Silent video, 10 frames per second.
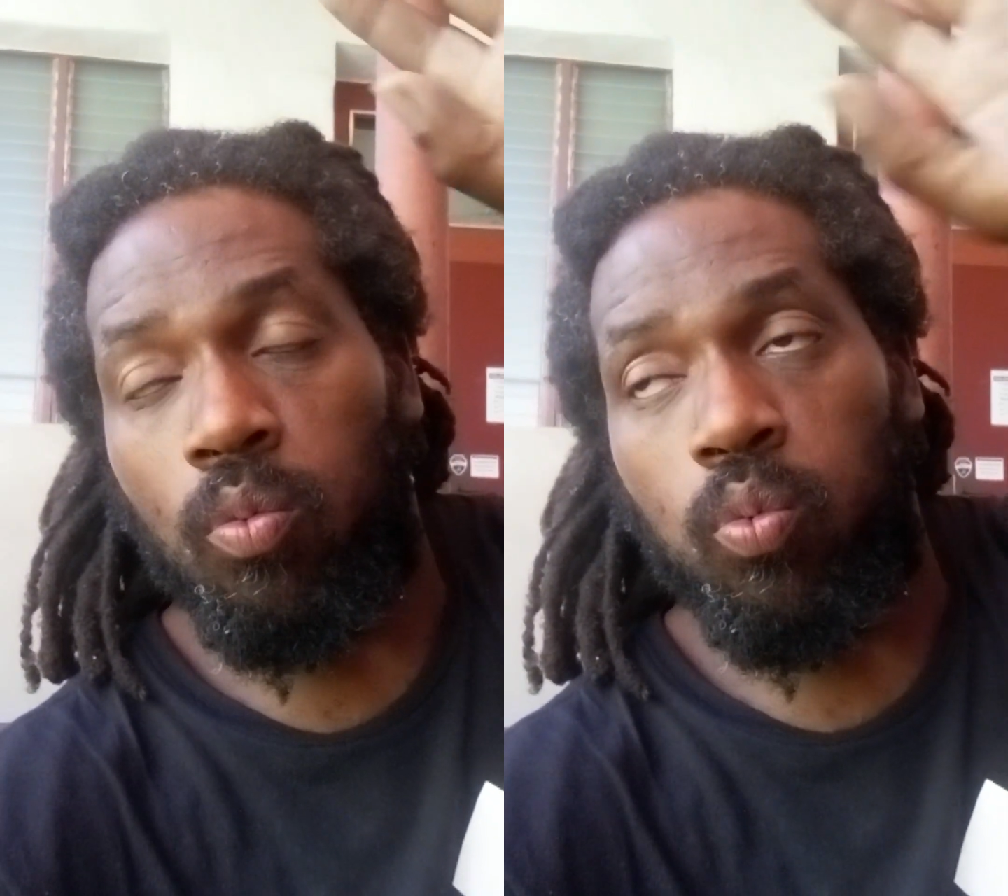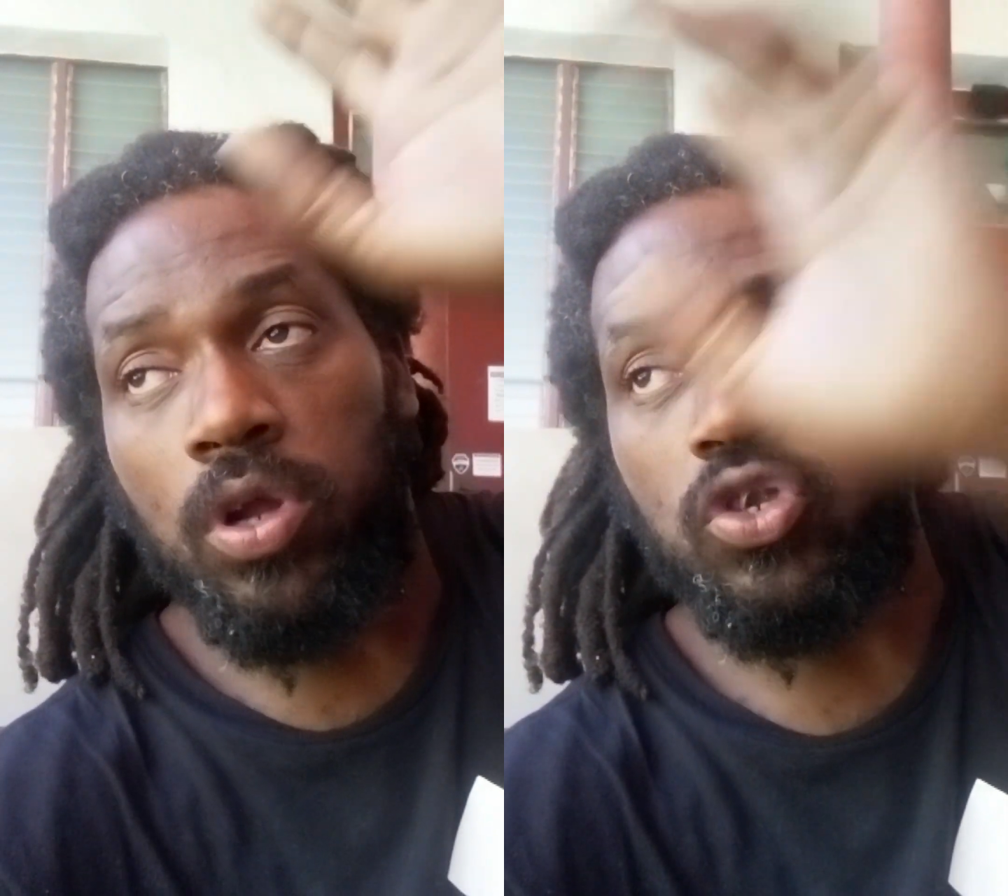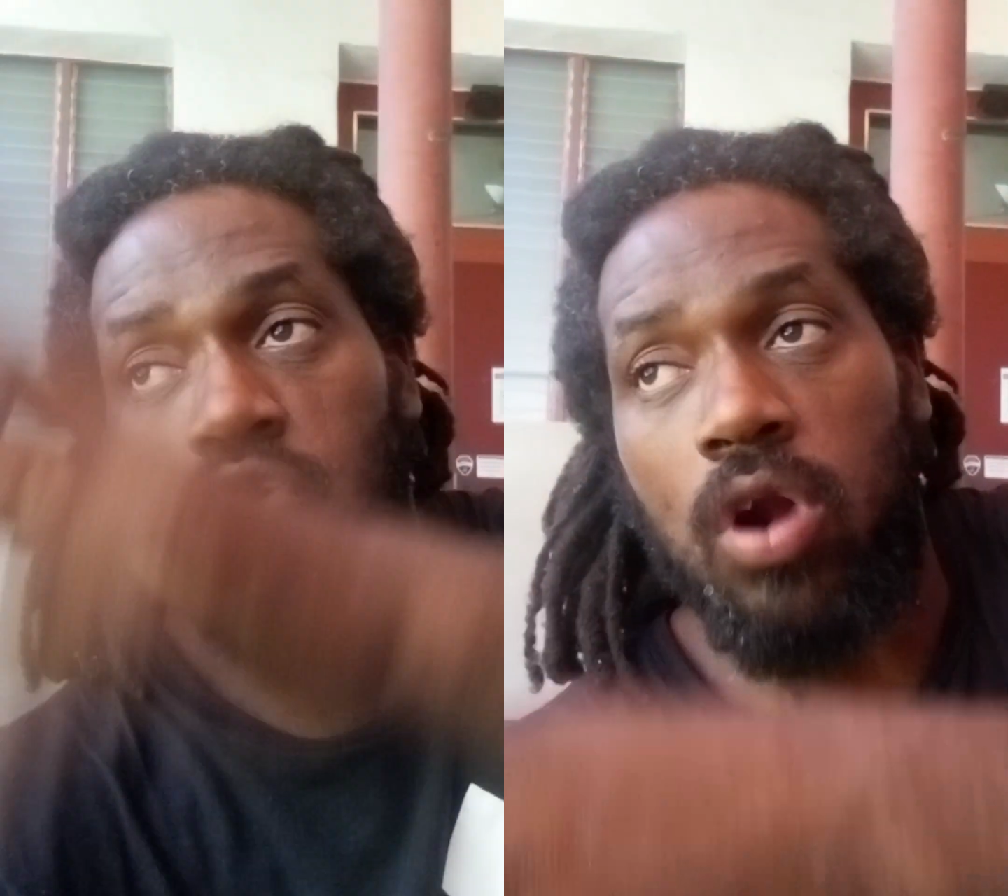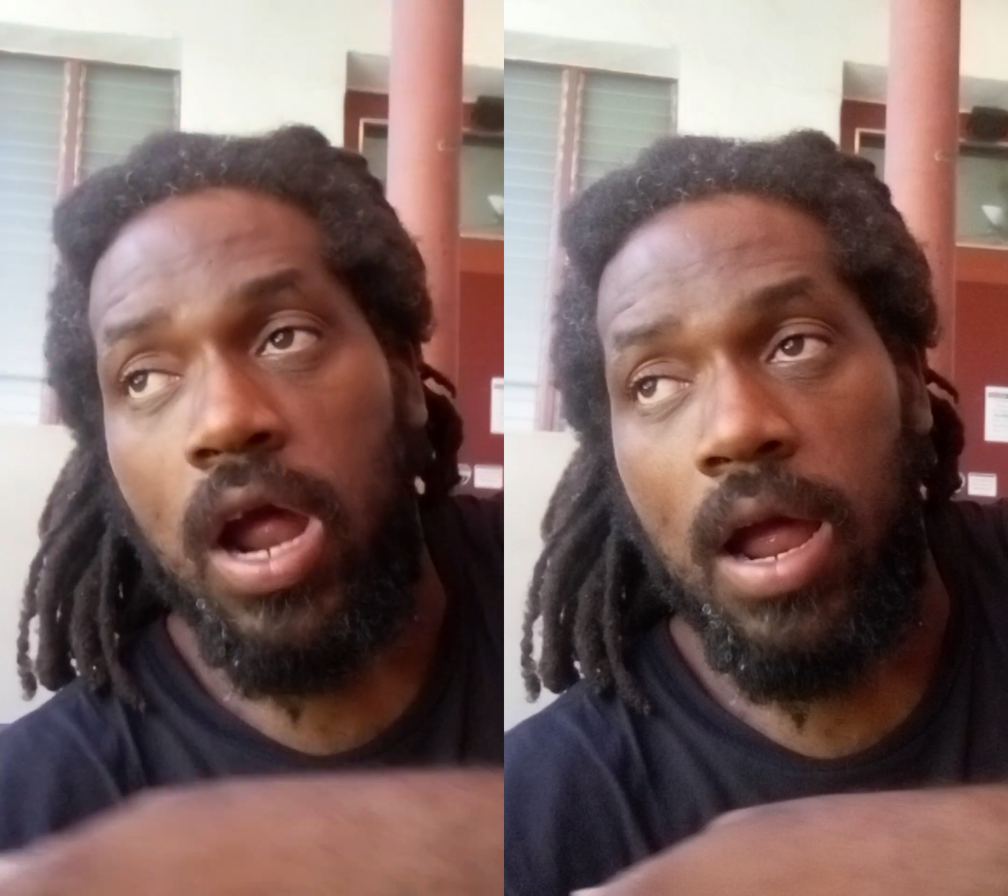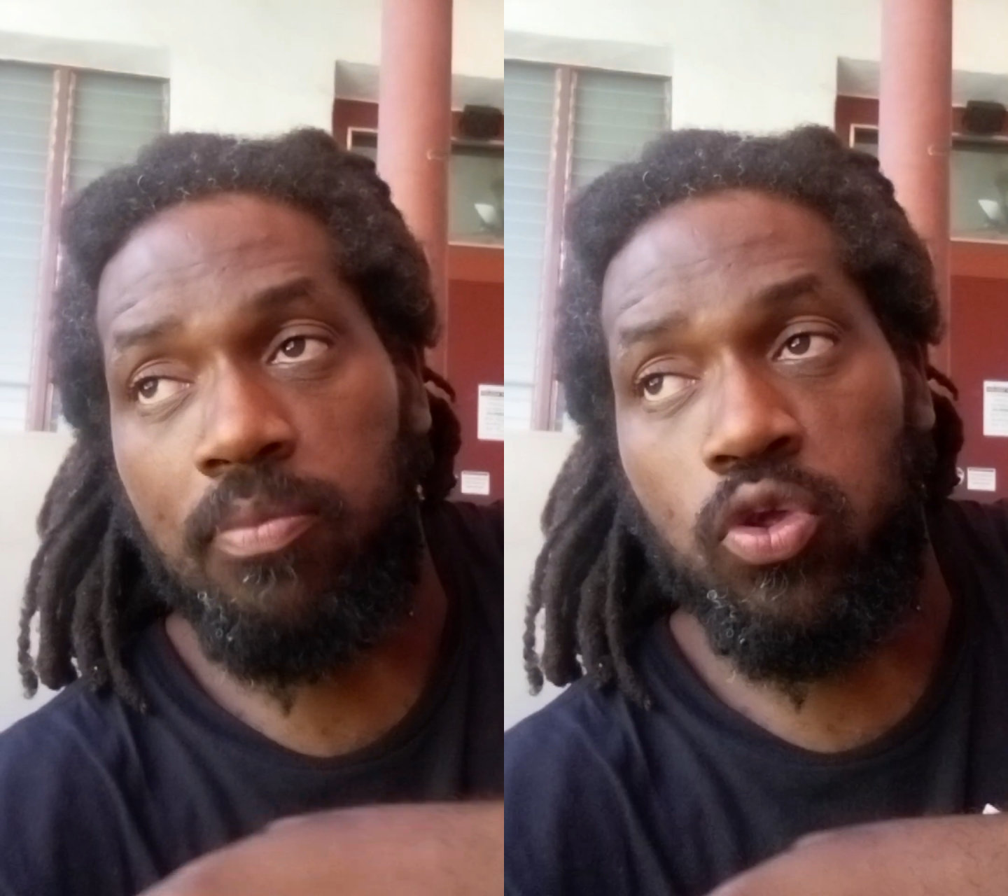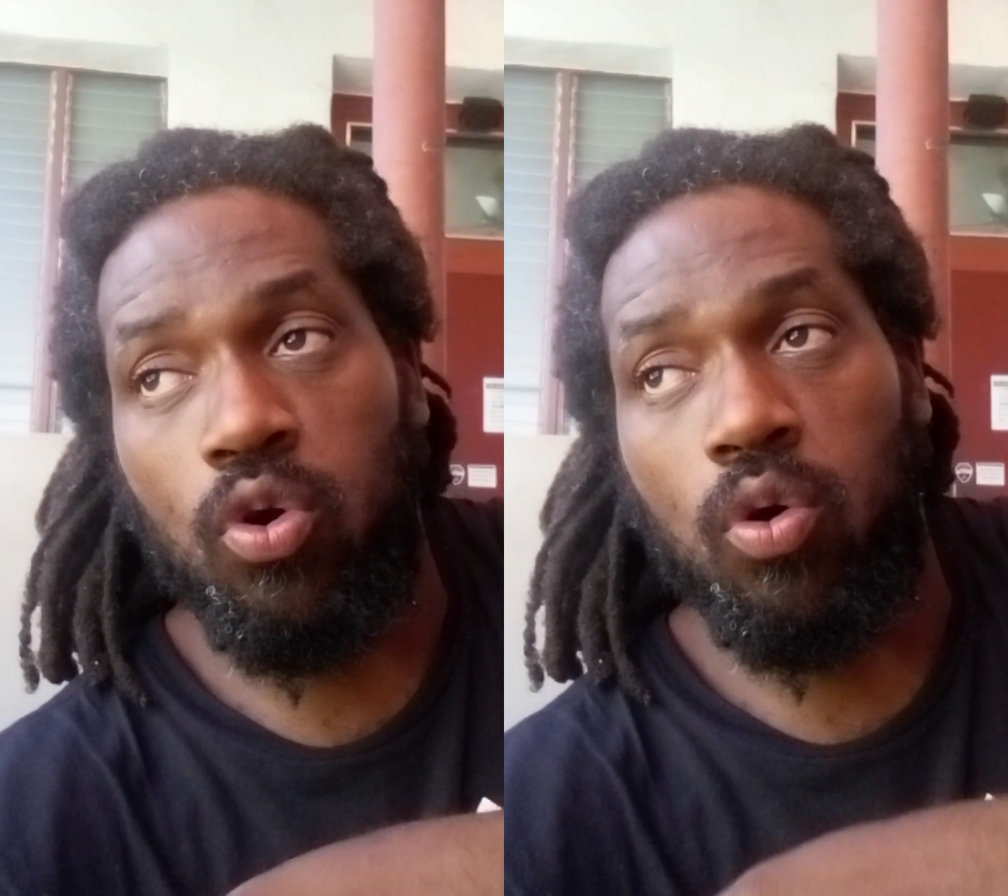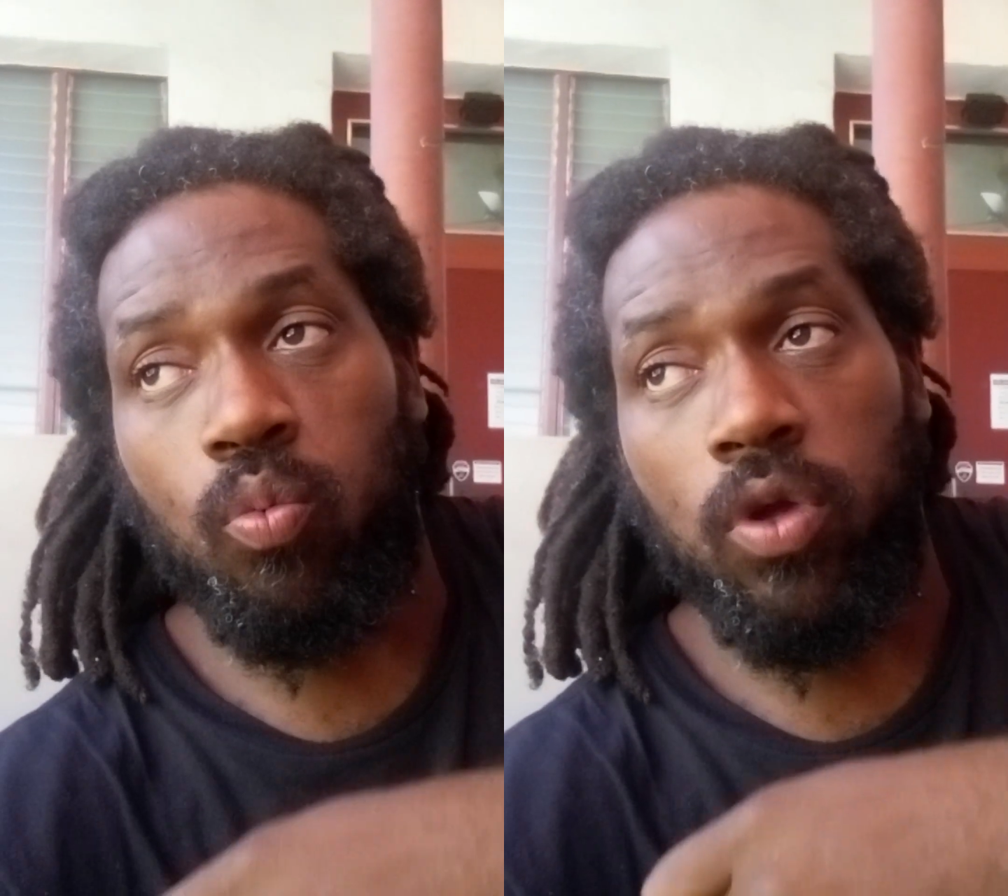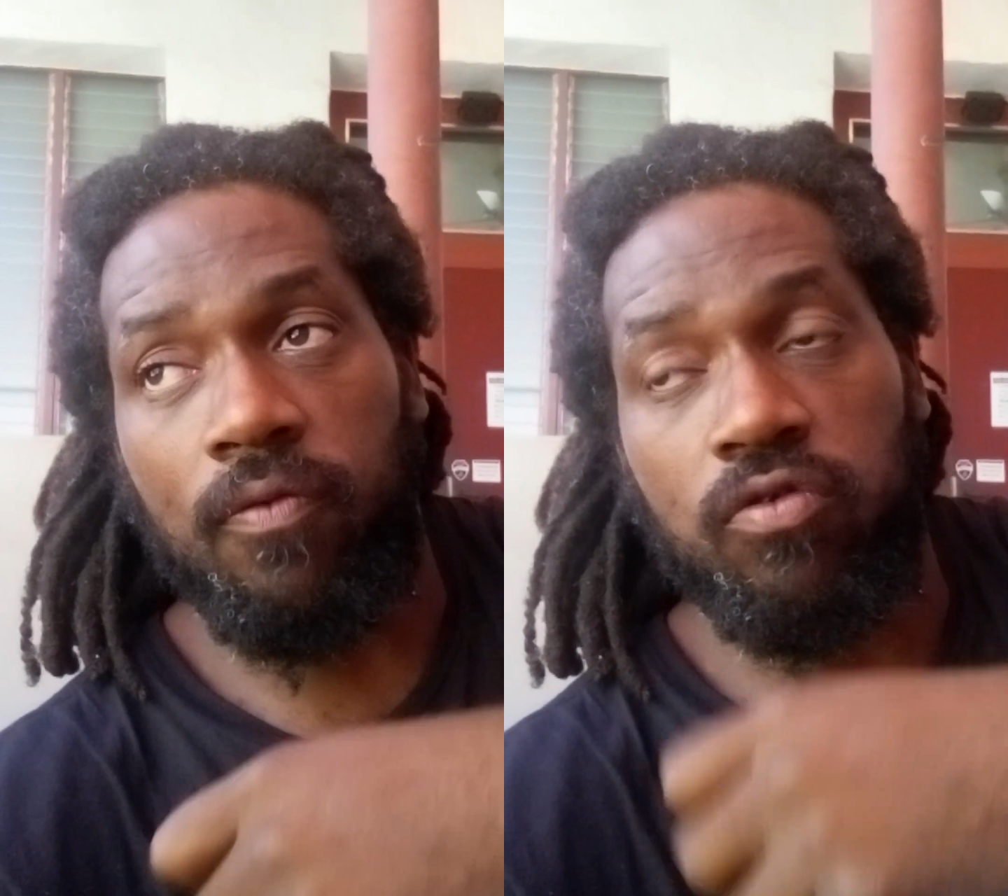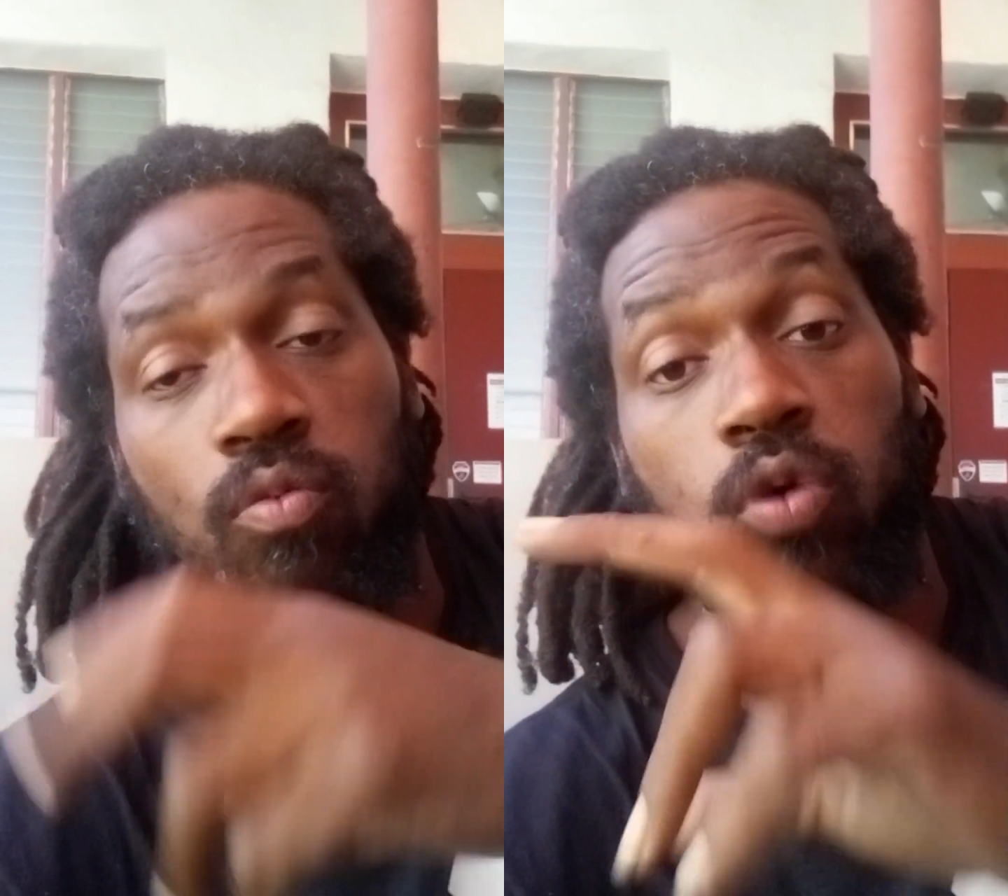what tribe you are with,